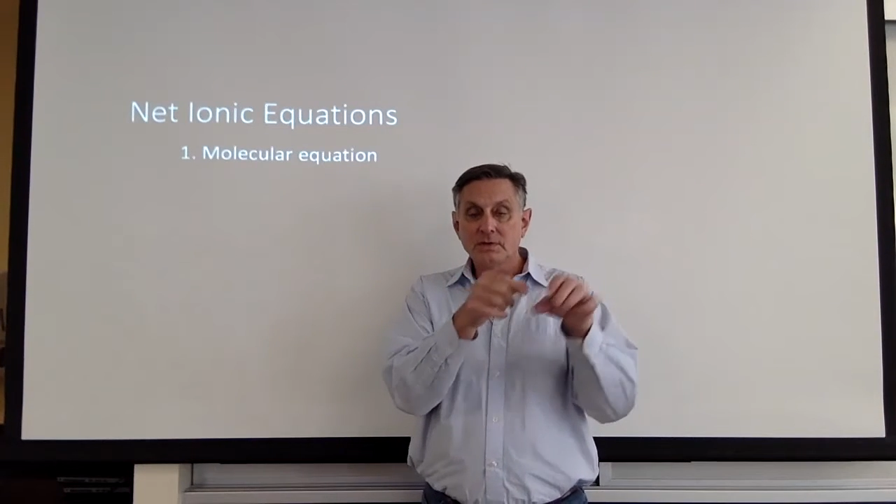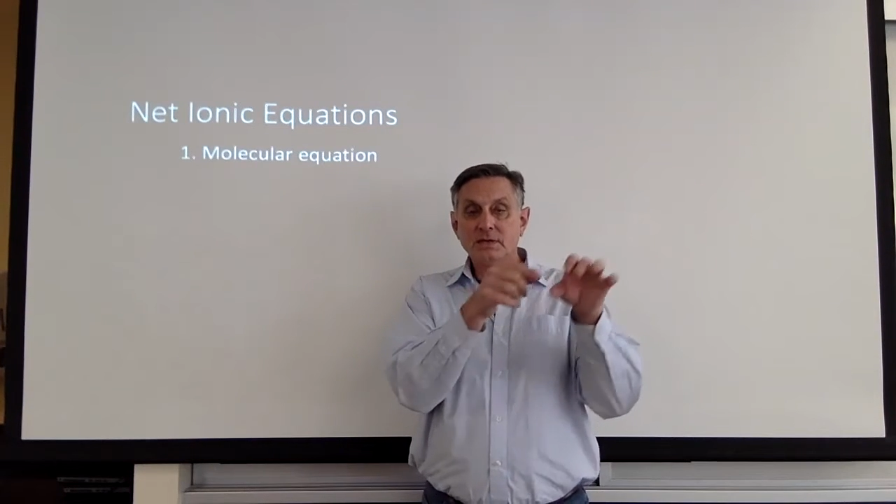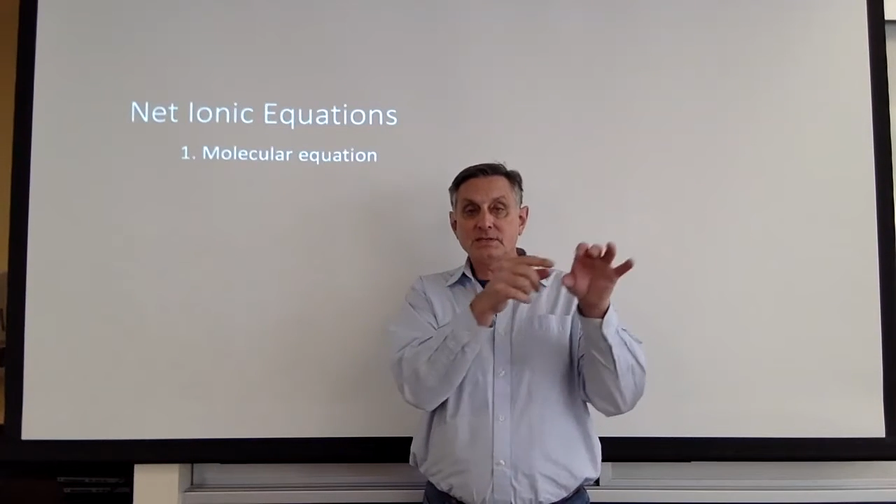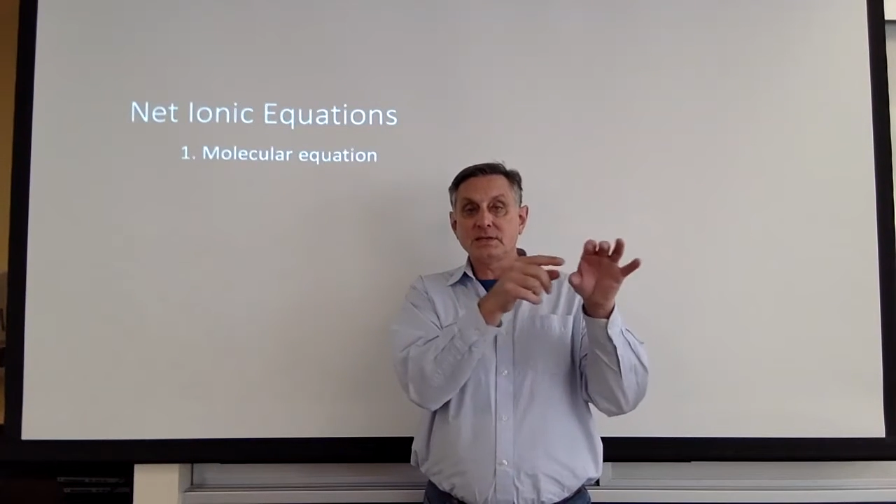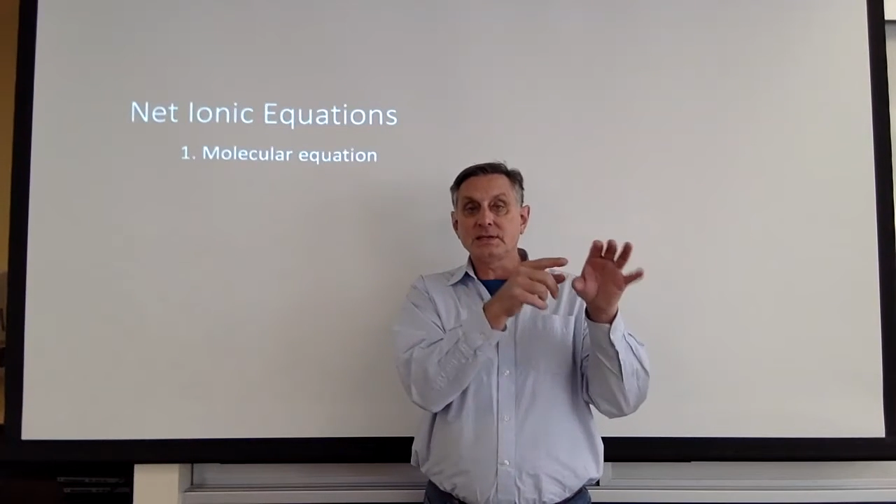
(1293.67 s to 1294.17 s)

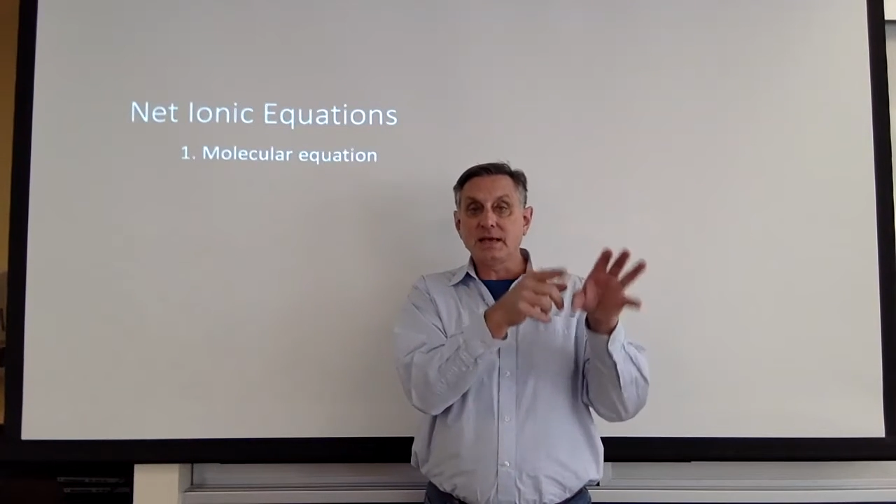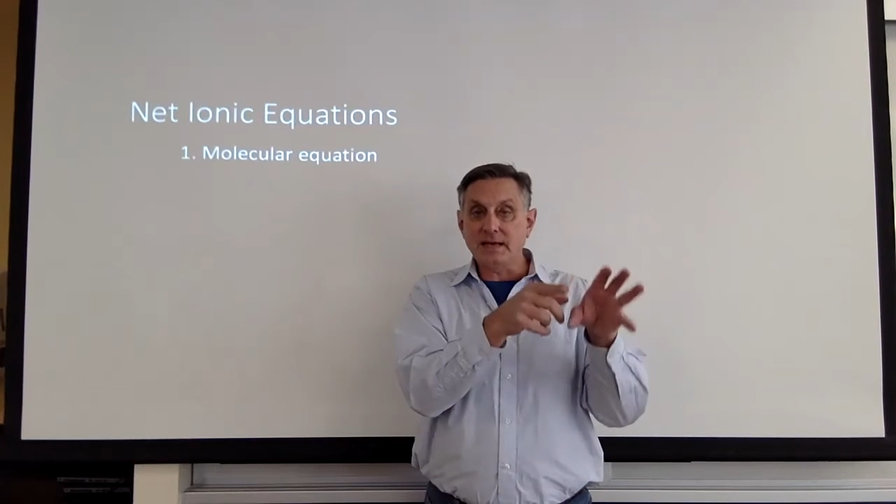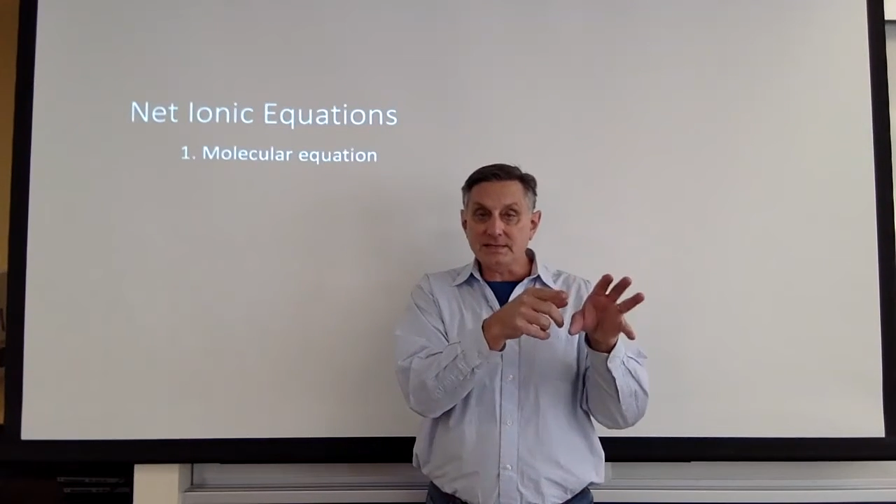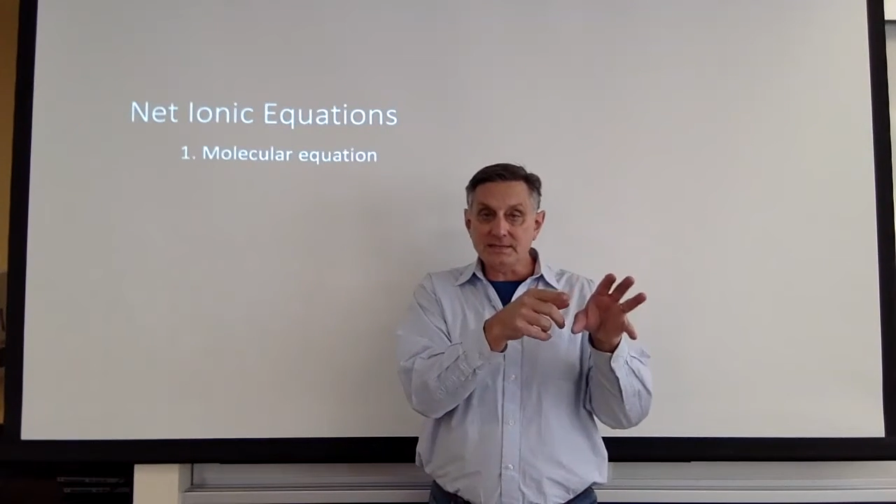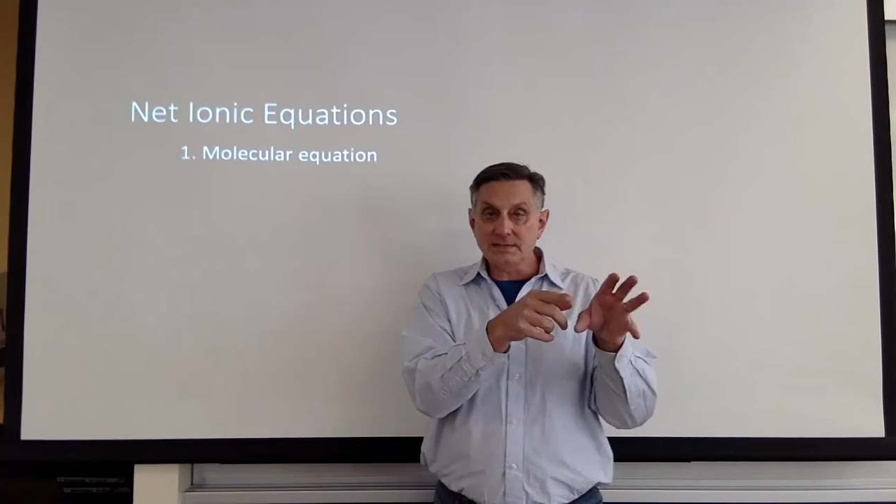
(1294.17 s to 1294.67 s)
Is it
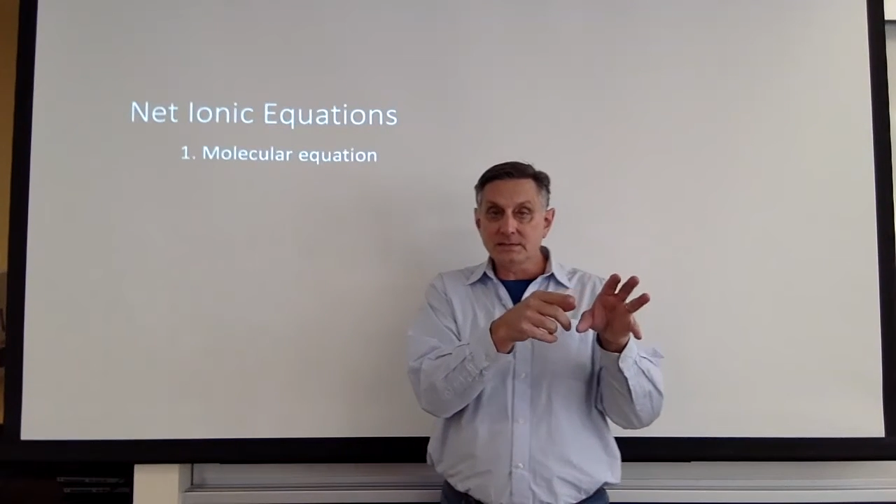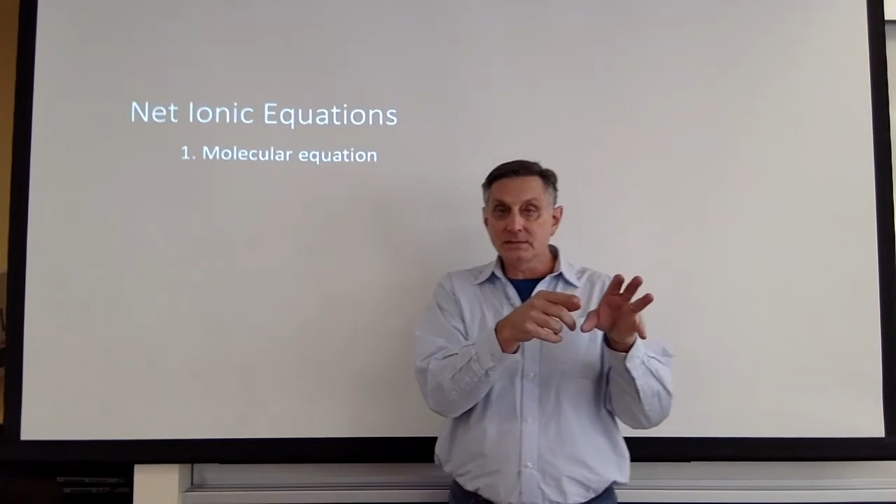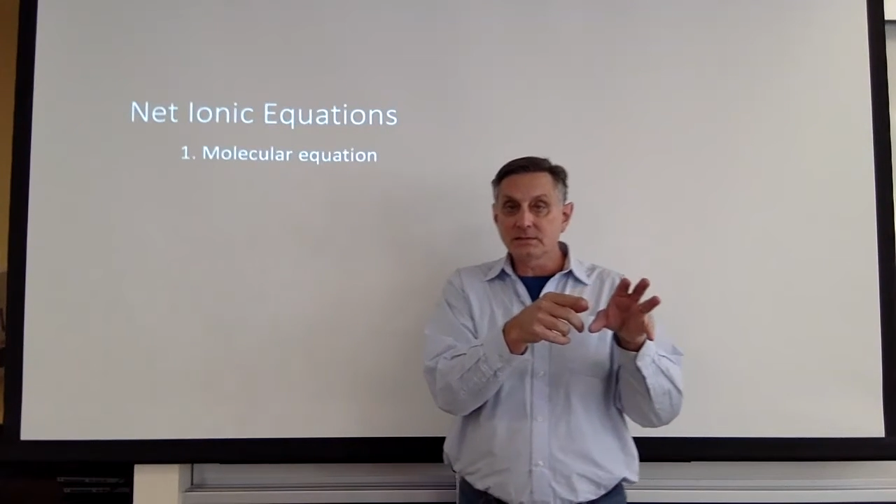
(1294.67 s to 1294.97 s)
S?